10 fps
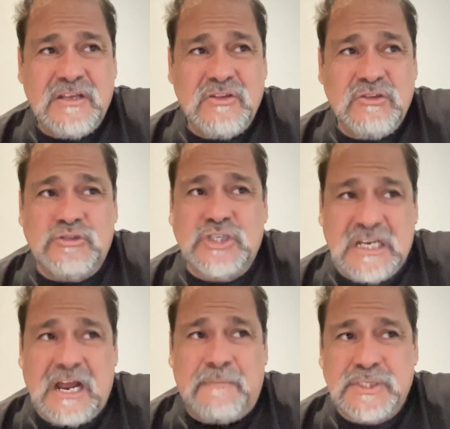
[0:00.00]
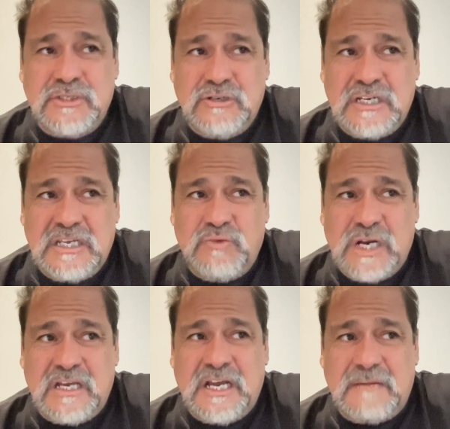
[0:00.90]
you see an opportunity when
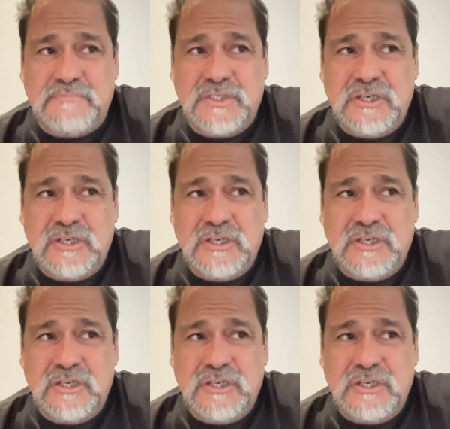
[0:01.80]
it comes.